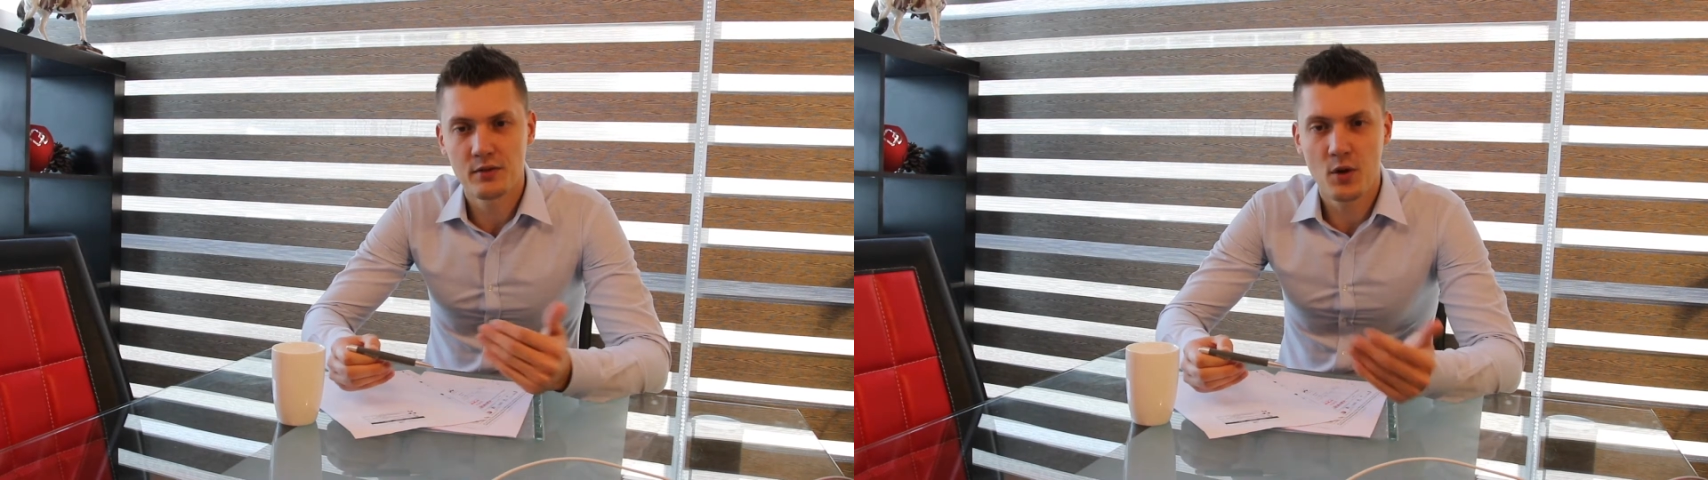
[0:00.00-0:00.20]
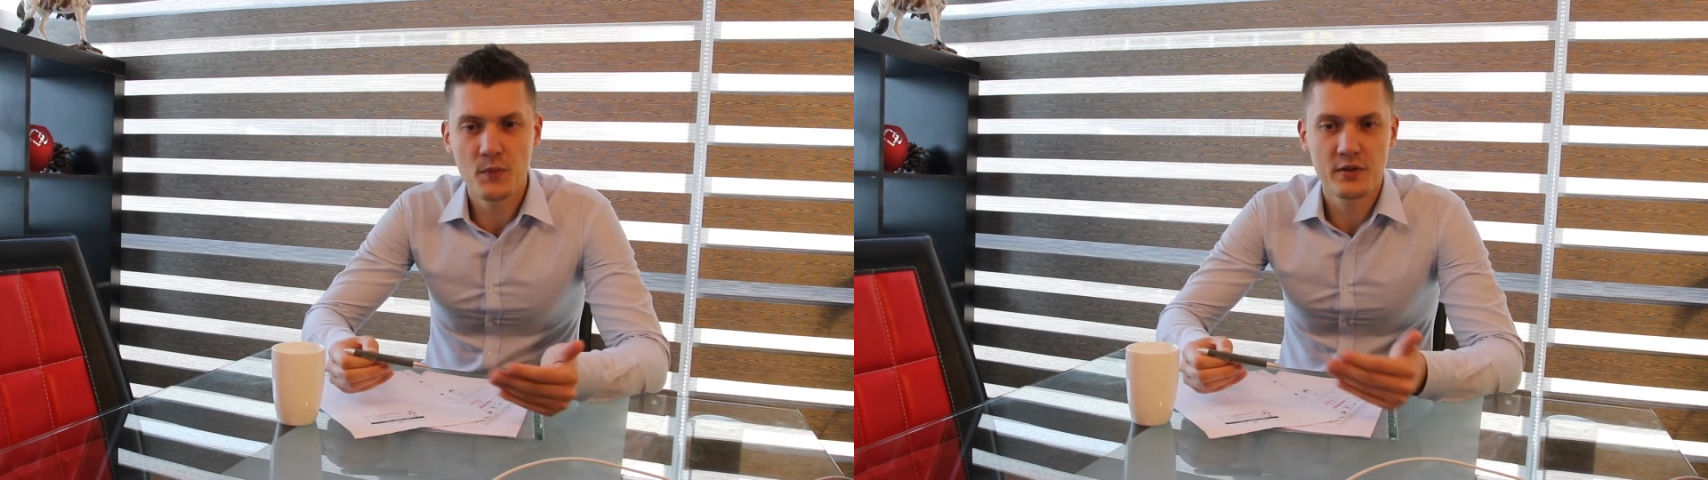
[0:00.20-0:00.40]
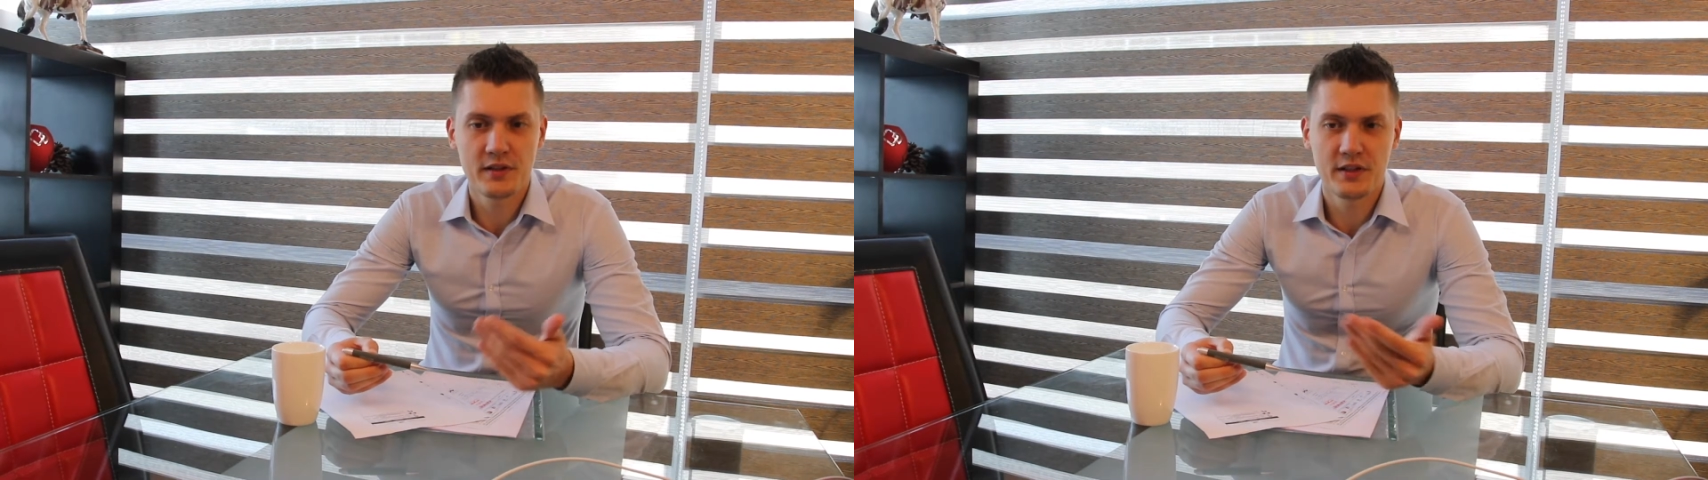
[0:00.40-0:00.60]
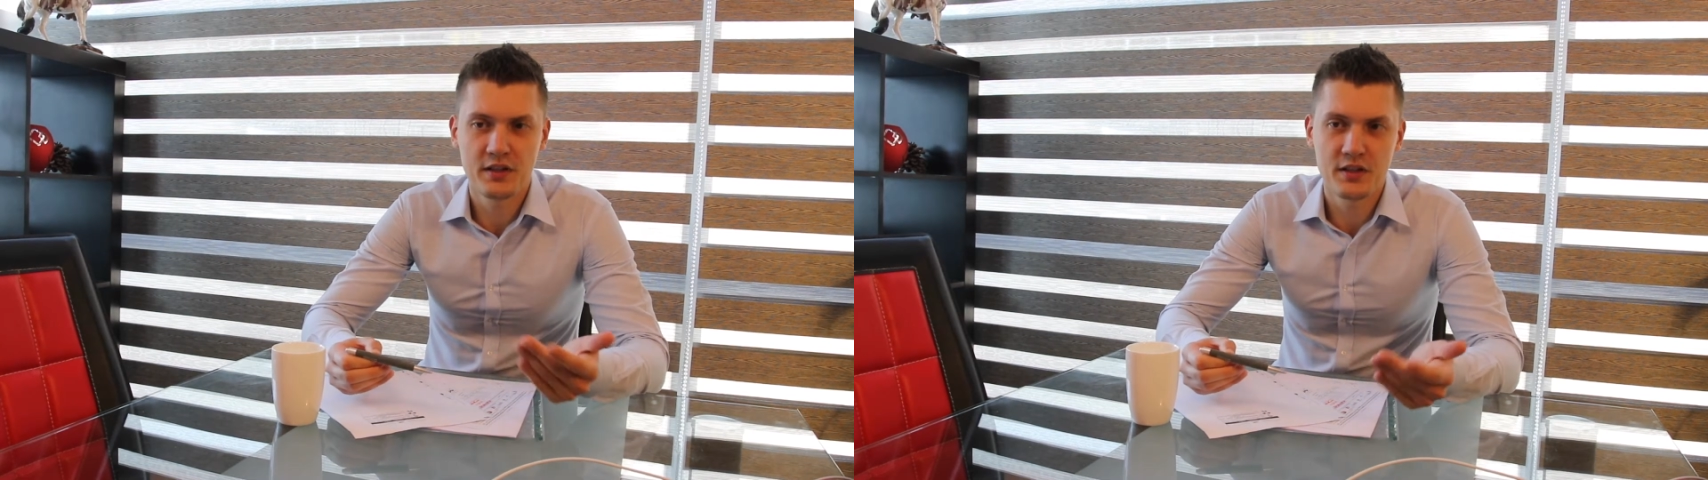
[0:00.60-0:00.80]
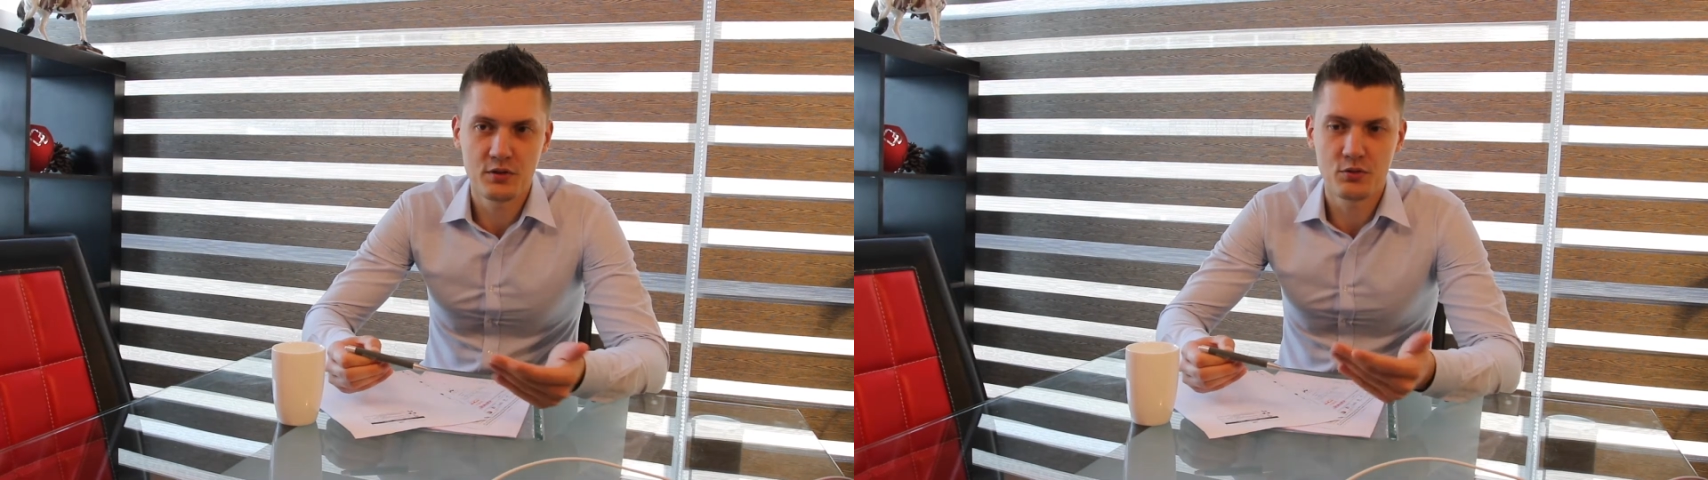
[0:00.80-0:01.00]
obviously he
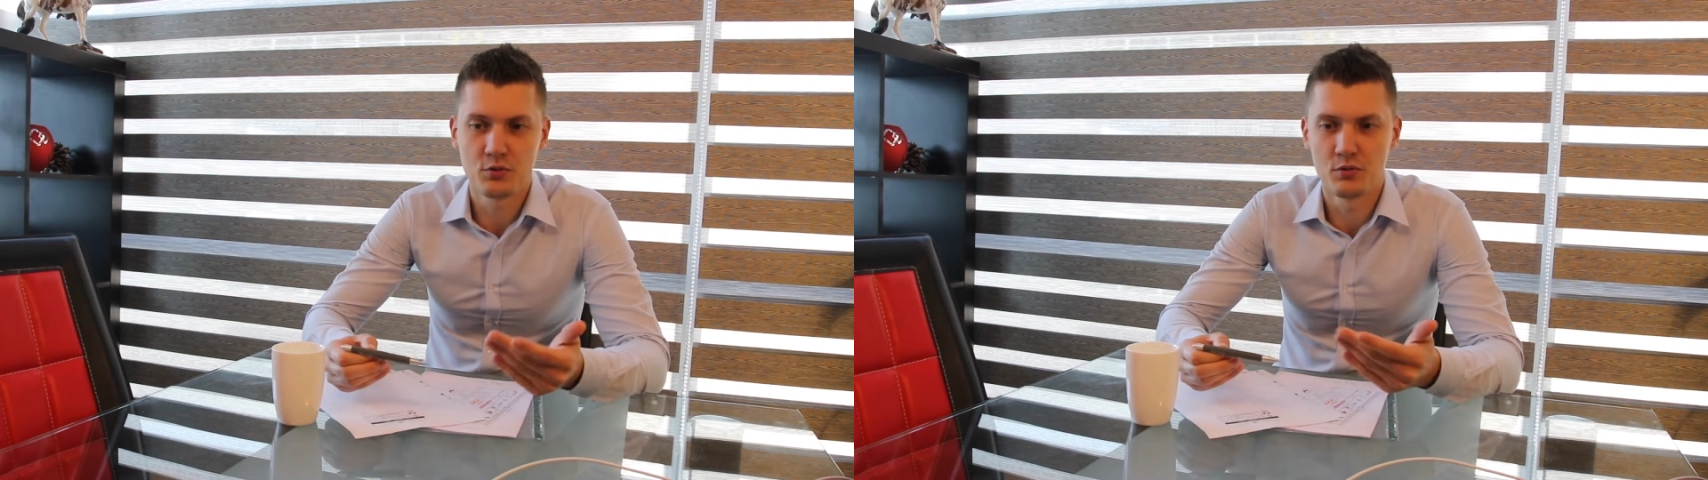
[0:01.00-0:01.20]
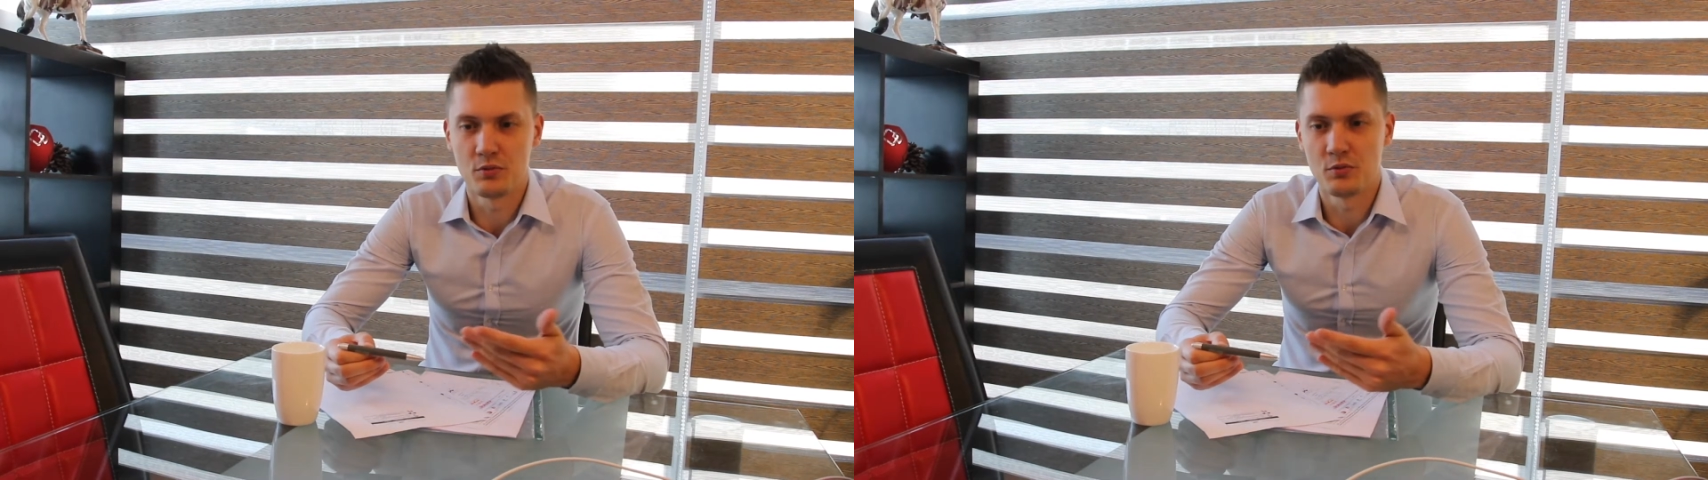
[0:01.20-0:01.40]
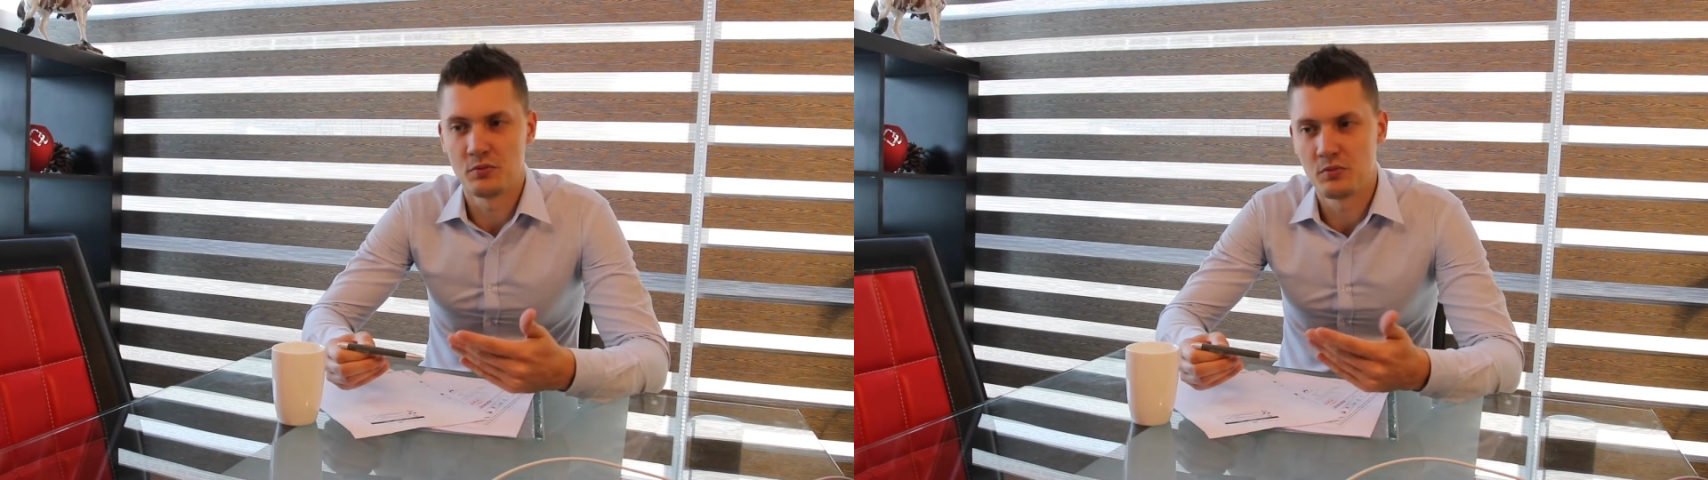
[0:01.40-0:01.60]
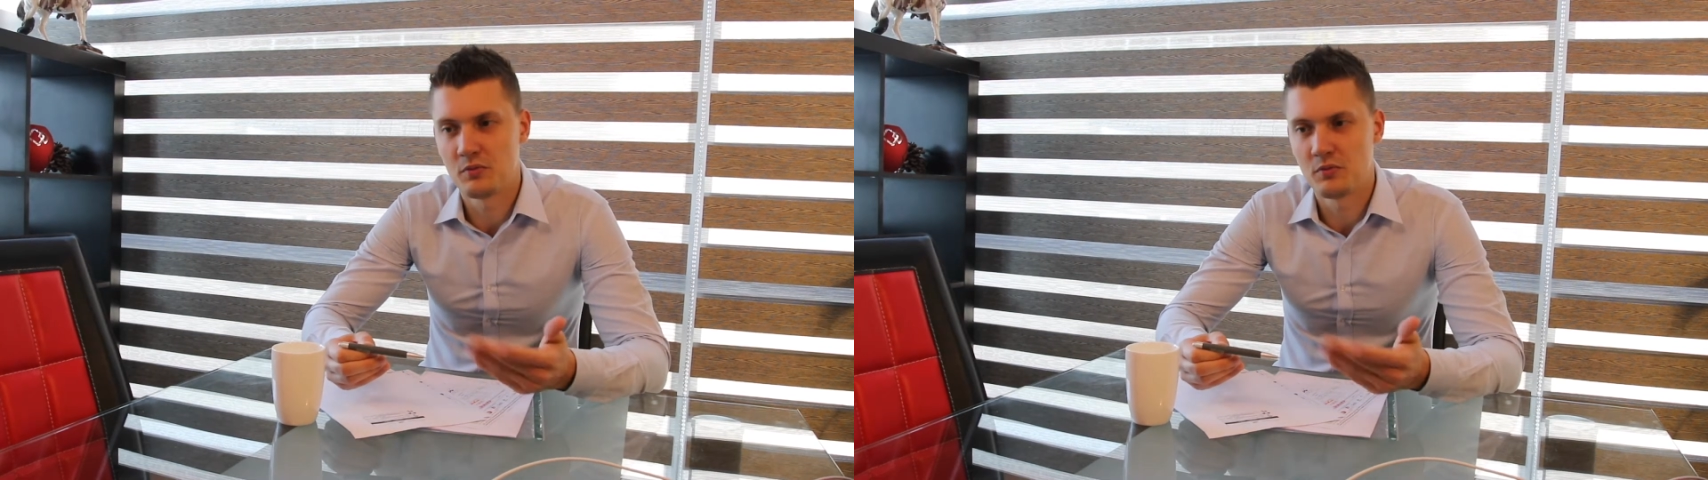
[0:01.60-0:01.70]
needs to